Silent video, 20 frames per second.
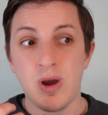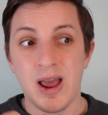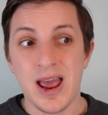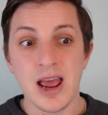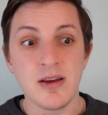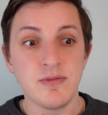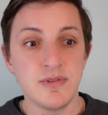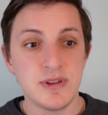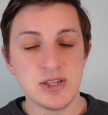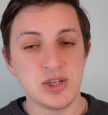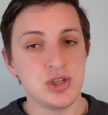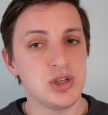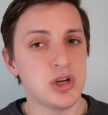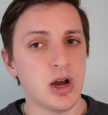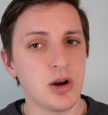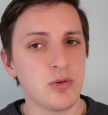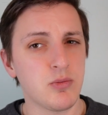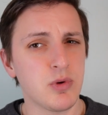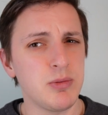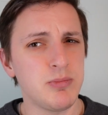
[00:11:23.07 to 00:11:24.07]
have this
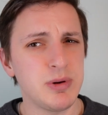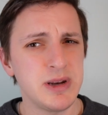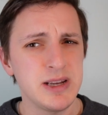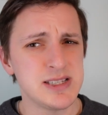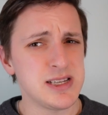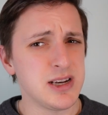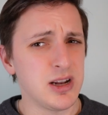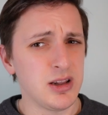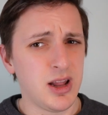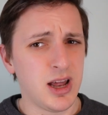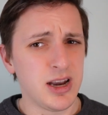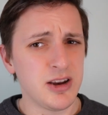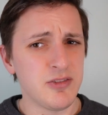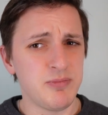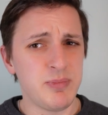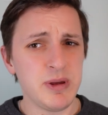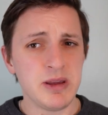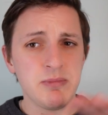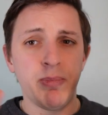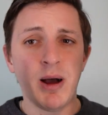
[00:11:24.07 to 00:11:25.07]
genre but it's in a lot
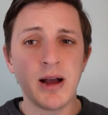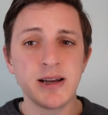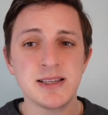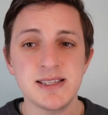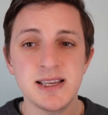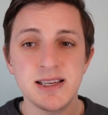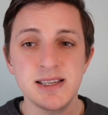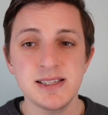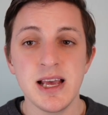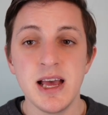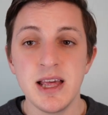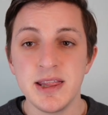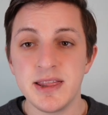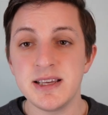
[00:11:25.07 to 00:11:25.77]
of big boxes,